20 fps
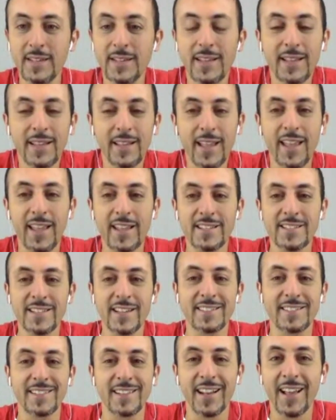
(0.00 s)
Hey,
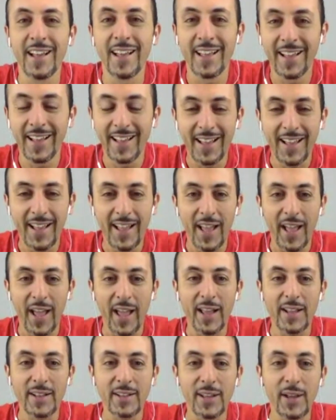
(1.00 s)
Jason.
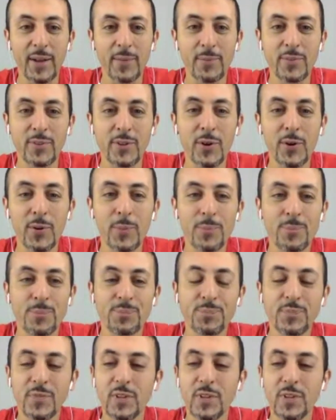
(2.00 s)
And so